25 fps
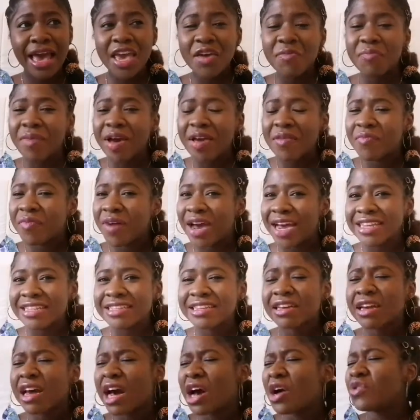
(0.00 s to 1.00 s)
In my mind,
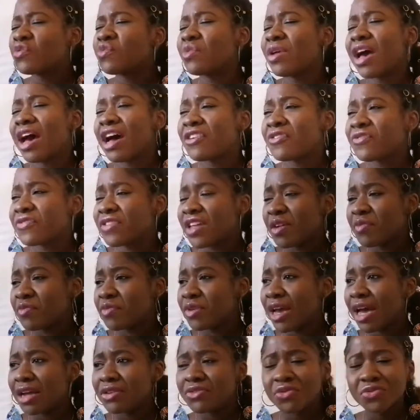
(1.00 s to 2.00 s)
the cows were after
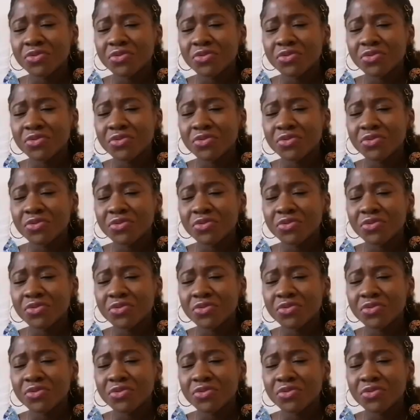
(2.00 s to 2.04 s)
me.